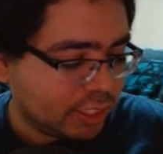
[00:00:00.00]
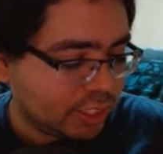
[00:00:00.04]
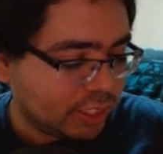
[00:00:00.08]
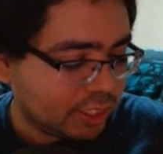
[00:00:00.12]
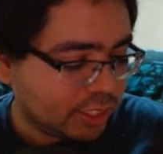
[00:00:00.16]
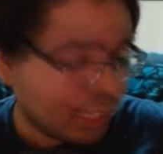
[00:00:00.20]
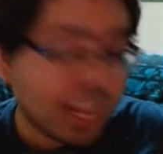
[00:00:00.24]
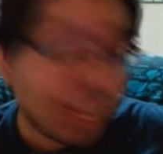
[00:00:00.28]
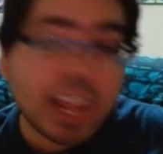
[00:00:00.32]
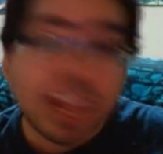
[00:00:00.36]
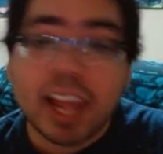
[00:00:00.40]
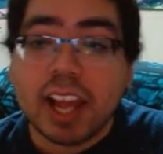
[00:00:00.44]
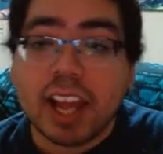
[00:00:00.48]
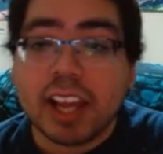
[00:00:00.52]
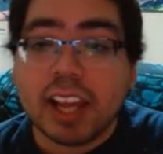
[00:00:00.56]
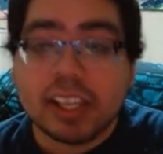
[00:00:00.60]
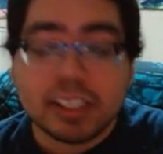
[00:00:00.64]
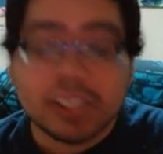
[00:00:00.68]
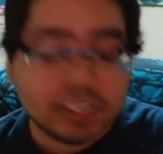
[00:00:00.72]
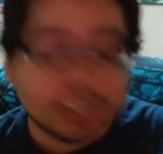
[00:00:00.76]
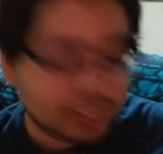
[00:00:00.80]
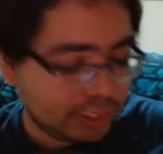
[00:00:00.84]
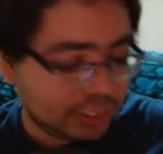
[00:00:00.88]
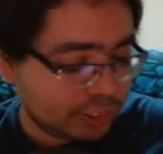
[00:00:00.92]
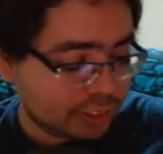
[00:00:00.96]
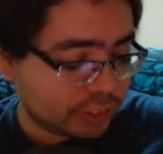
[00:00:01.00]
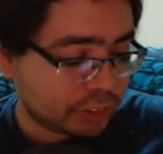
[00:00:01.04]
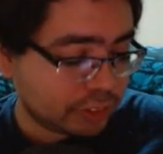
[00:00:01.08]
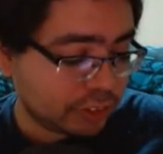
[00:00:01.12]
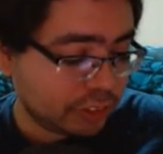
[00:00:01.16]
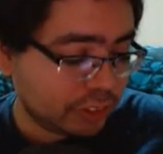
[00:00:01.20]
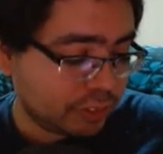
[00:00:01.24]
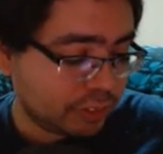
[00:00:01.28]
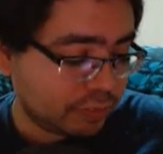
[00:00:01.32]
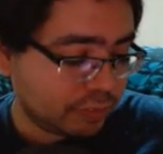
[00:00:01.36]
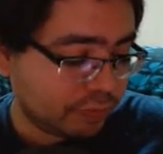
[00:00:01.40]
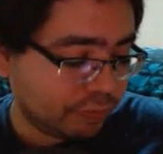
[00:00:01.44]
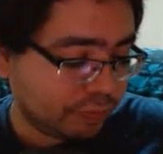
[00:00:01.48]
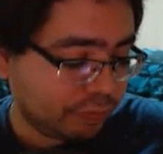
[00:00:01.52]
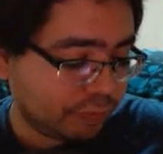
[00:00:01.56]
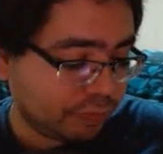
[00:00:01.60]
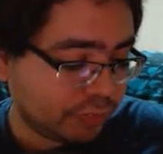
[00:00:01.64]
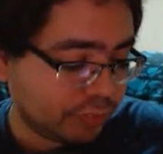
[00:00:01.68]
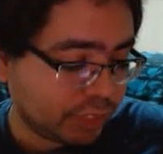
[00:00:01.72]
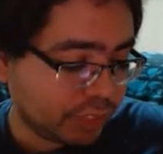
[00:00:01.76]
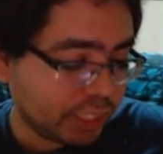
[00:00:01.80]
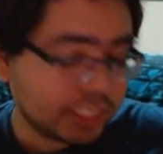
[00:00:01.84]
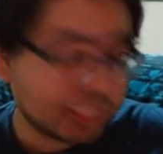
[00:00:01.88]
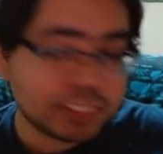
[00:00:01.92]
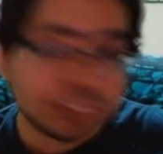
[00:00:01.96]
Yeah, it's good.
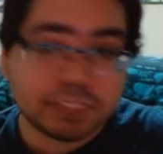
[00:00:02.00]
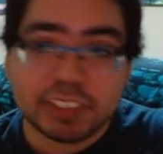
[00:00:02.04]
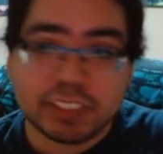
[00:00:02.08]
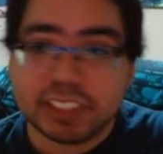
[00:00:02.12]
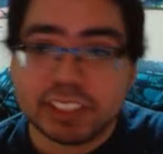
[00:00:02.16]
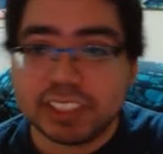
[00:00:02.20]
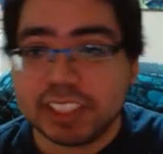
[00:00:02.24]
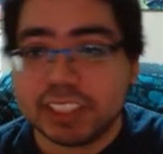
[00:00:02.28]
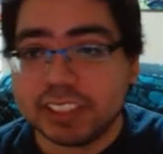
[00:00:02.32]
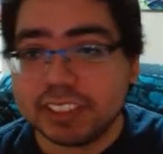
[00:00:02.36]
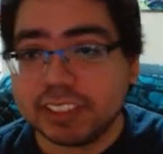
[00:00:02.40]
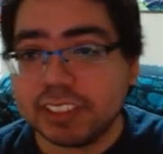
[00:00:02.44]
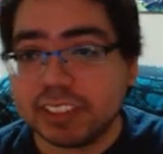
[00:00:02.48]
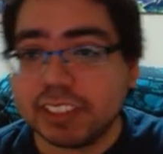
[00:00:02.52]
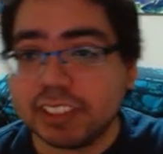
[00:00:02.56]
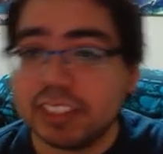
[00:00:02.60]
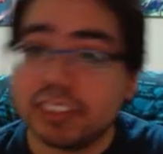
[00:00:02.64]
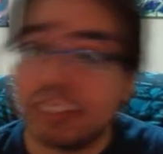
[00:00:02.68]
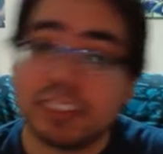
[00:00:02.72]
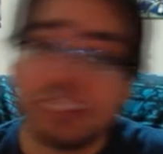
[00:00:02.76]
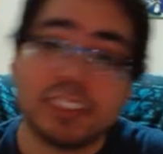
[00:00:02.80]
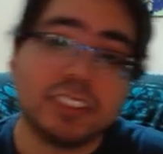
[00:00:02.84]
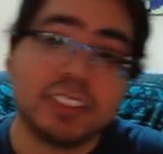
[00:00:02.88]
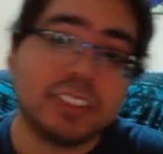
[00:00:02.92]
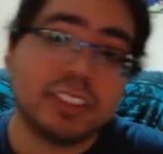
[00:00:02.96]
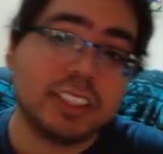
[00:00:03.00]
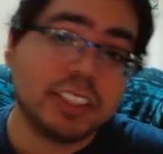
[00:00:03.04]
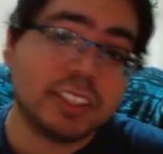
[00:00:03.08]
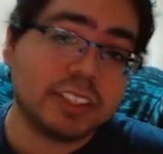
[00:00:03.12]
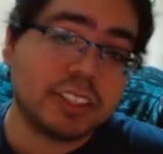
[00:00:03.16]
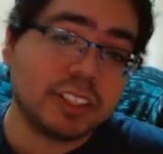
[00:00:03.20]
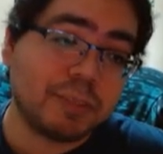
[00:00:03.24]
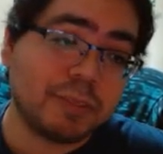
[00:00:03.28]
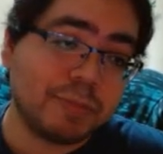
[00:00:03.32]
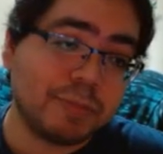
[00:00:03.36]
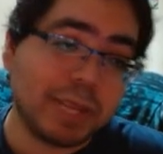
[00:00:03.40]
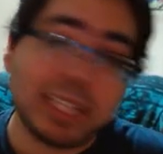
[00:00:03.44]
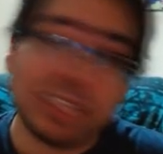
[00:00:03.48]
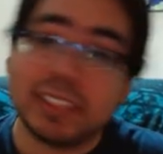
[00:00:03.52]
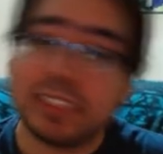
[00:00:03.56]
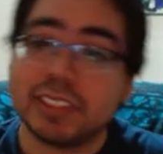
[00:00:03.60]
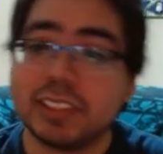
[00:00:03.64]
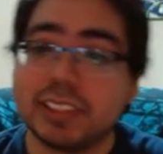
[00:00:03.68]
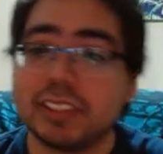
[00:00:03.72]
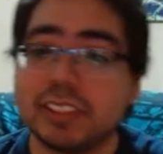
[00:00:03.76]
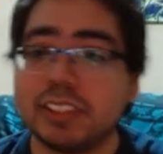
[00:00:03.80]
It's fantastic. It's good. It's amazing.